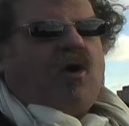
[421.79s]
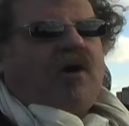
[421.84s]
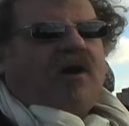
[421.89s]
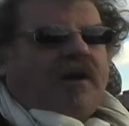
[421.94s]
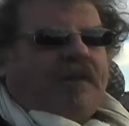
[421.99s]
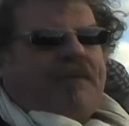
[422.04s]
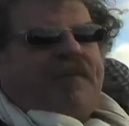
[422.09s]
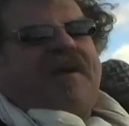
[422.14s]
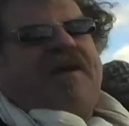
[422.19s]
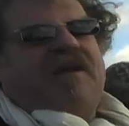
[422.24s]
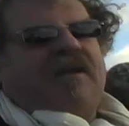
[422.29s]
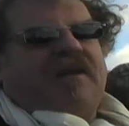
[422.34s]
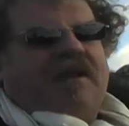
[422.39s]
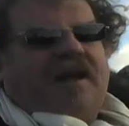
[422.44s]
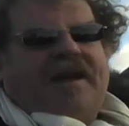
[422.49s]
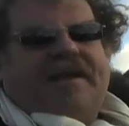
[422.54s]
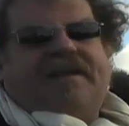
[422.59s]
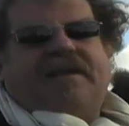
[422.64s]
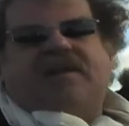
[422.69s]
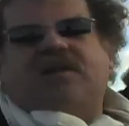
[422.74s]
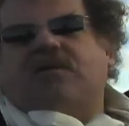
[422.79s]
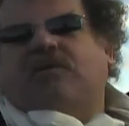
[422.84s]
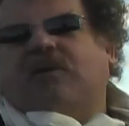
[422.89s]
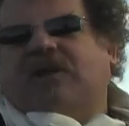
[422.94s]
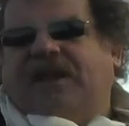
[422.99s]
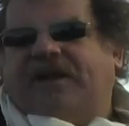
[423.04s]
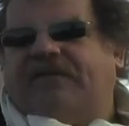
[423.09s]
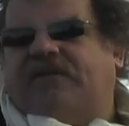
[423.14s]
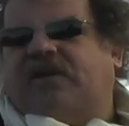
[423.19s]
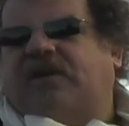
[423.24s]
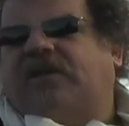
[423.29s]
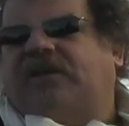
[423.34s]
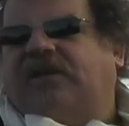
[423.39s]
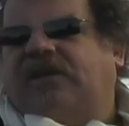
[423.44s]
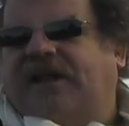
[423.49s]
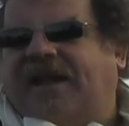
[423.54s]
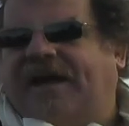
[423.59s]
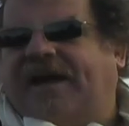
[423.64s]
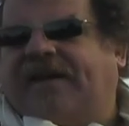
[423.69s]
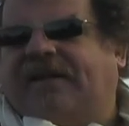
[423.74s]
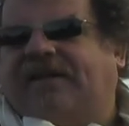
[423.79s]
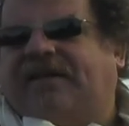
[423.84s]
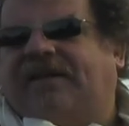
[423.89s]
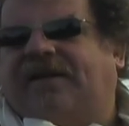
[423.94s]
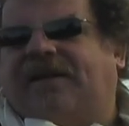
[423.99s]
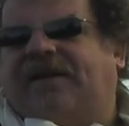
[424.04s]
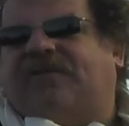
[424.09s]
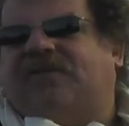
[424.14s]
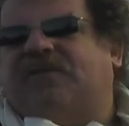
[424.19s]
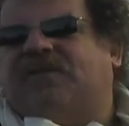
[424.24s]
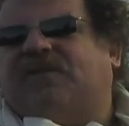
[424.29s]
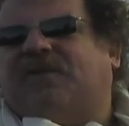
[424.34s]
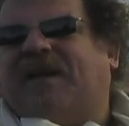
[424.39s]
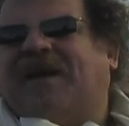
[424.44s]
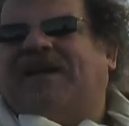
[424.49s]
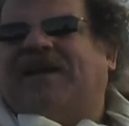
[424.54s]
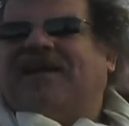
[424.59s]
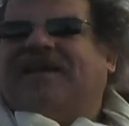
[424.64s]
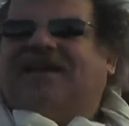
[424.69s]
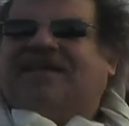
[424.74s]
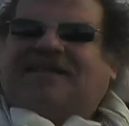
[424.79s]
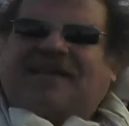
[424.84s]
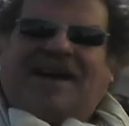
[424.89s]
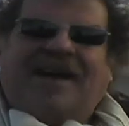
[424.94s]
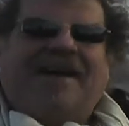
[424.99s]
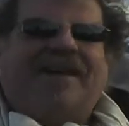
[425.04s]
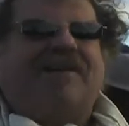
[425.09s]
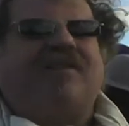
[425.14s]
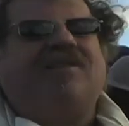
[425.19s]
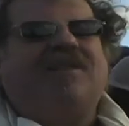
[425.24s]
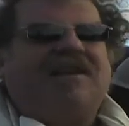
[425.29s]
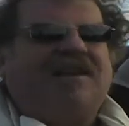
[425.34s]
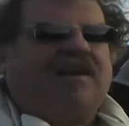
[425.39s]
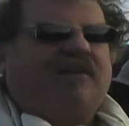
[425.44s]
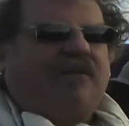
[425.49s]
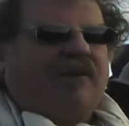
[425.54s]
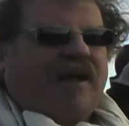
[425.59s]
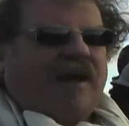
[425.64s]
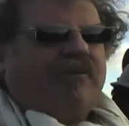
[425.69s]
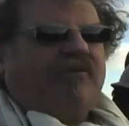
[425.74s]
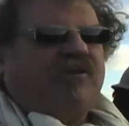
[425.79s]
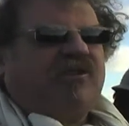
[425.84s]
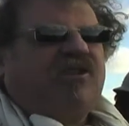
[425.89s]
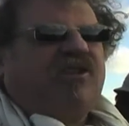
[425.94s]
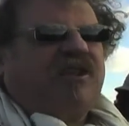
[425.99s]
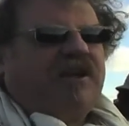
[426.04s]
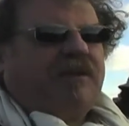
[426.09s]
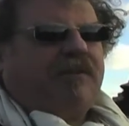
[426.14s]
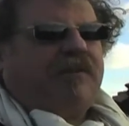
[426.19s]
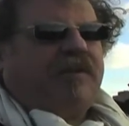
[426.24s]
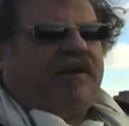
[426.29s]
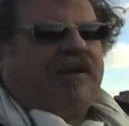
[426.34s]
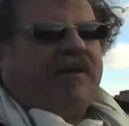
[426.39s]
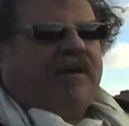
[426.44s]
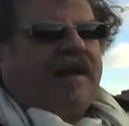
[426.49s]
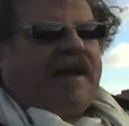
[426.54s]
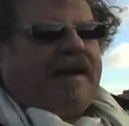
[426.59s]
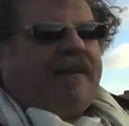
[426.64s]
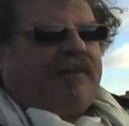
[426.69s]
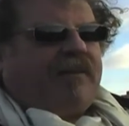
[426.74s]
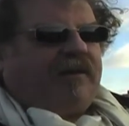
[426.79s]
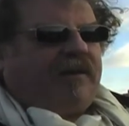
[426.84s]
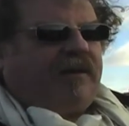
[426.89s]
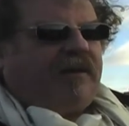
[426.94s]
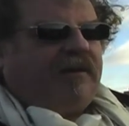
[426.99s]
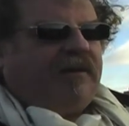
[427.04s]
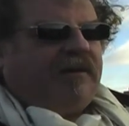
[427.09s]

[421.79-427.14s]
on a picket line than you will ever learn if you spend an entire year without sleep in the library.